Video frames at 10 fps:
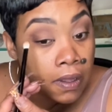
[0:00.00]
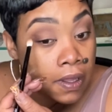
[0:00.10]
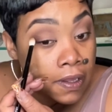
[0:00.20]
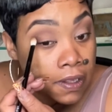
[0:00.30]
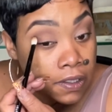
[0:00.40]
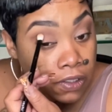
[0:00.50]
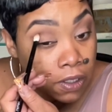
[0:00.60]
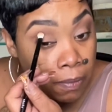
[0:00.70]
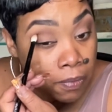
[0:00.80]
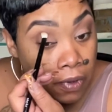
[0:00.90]
and then
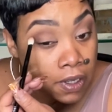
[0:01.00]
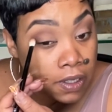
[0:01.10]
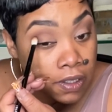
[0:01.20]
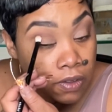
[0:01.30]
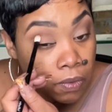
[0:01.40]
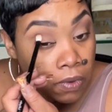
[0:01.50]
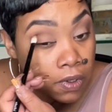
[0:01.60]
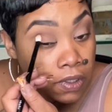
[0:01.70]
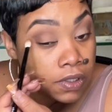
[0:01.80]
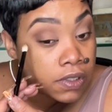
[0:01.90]
start bringing it
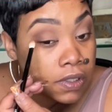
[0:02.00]
towards